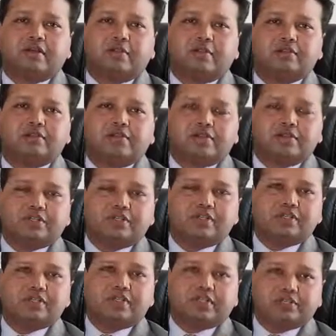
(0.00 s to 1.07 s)
which
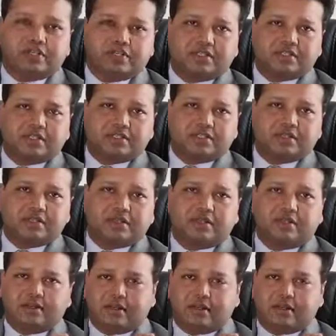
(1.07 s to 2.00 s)
reduces such incidents.